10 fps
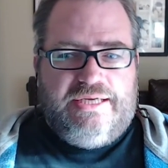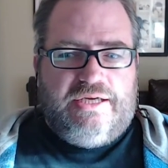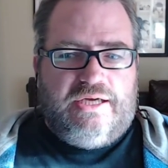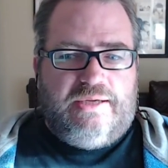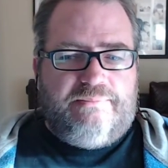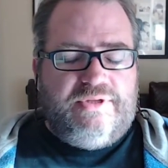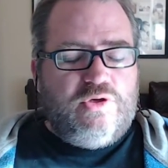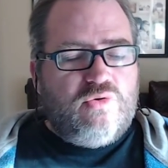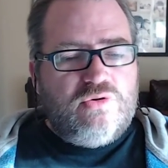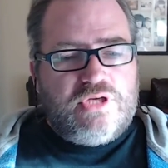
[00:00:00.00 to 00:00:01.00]
The
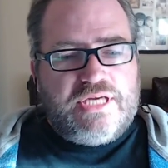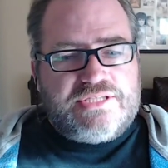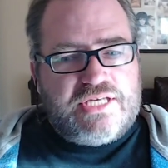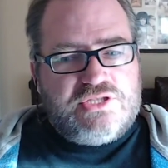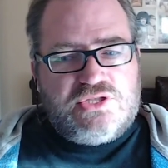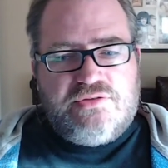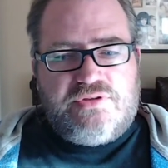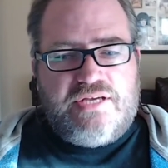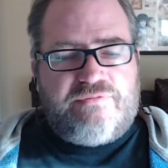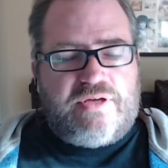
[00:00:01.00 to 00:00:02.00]
organization of
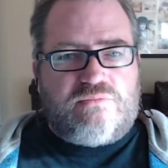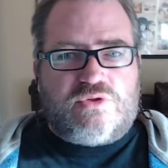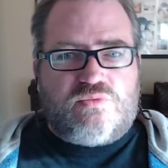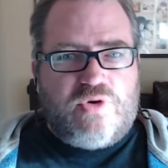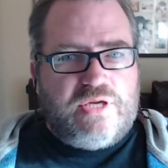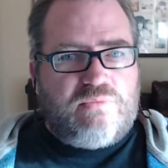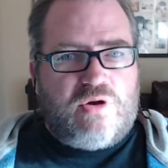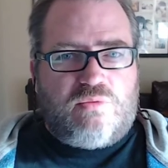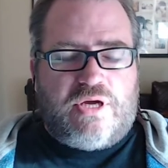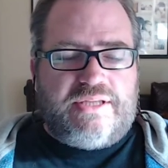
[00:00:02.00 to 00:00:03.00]
the event was really
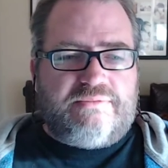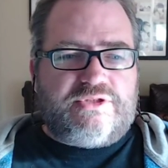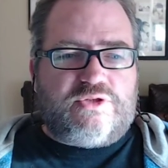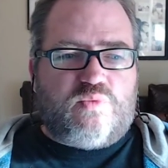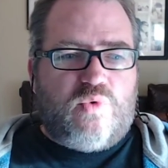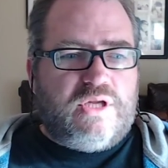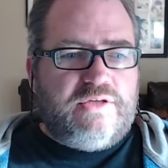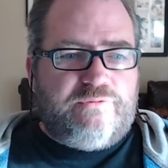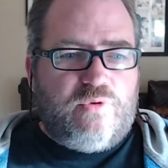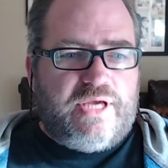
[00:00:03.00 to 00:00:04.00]
well run. There was this
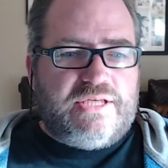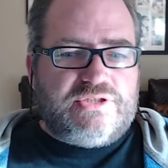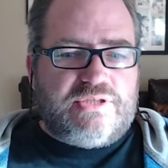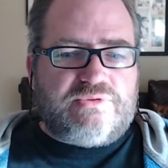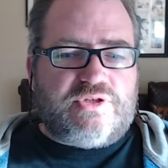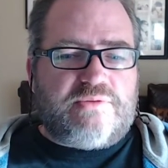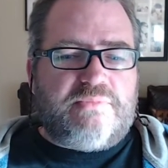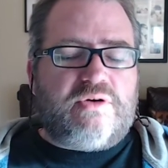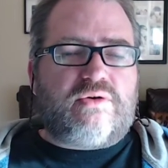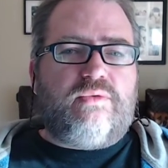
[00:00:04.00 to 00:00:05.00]
wonderful energy. It was at the
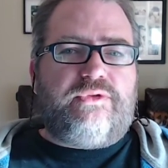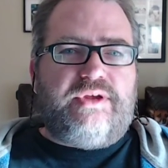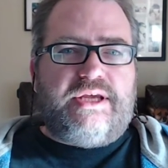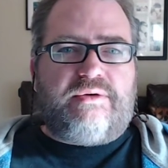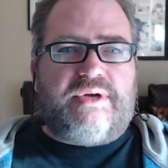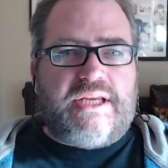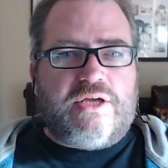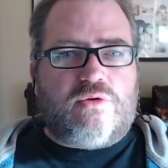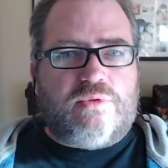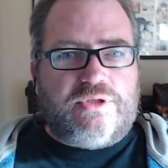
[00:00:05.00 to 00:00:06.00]
Miracle Theater in
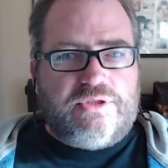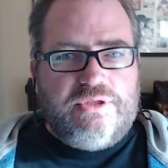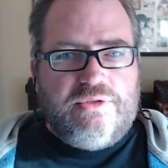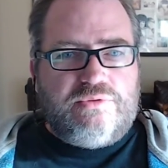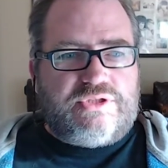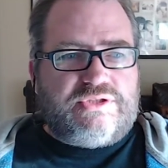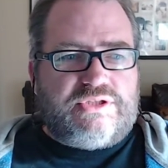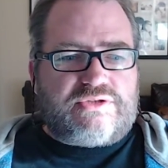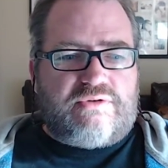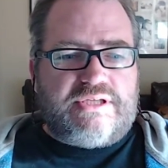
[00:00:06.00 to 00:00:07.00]
Inglewood, which is
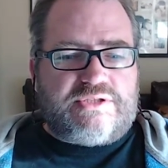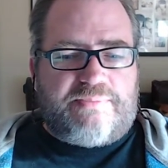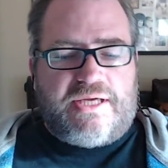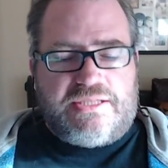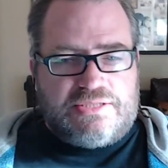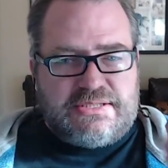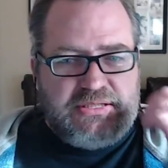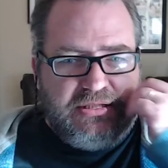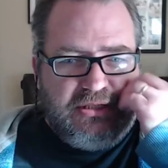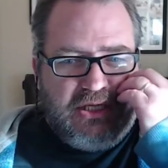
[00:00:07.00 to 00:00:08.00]
this great space.
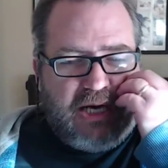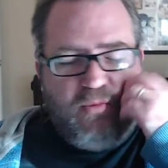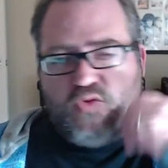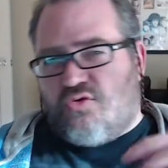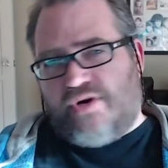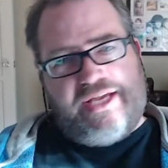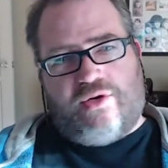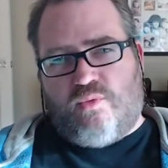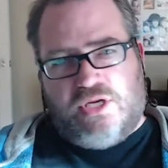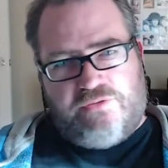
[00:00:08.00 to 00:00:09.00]
I'm all great
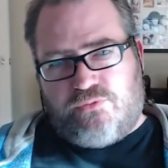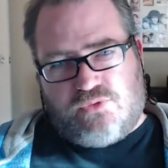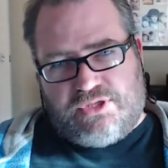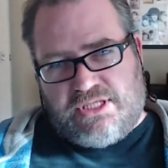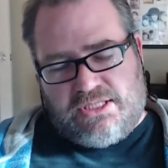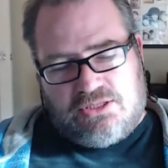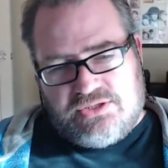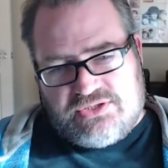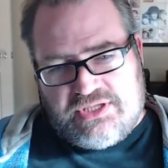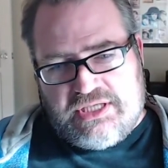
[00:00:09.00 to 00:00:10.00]
and wonderful today
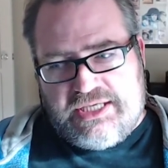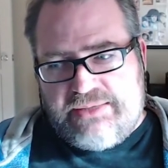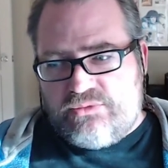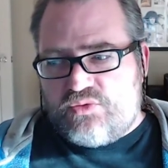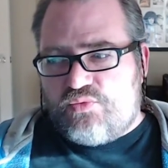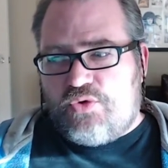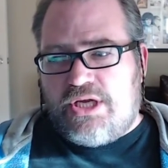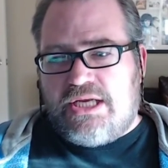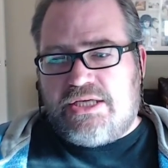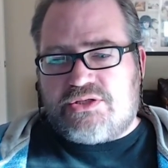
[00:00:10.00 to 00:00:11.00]
because it was
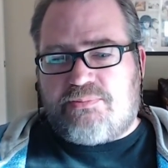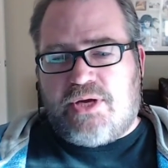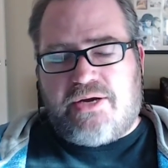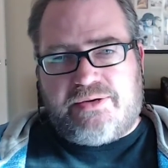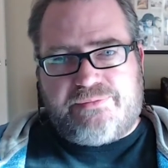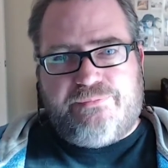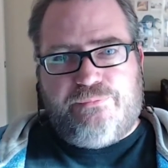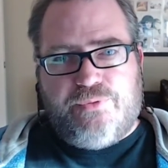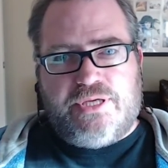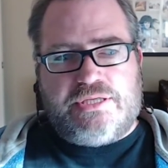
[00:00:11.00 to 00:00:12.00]
really inspiring,
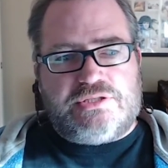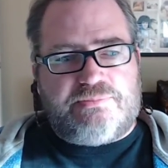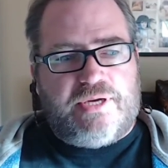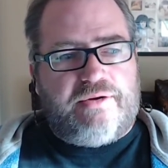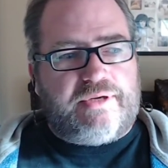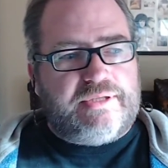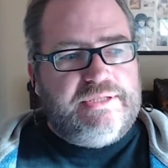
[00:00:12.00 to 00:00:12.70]
really inspiring.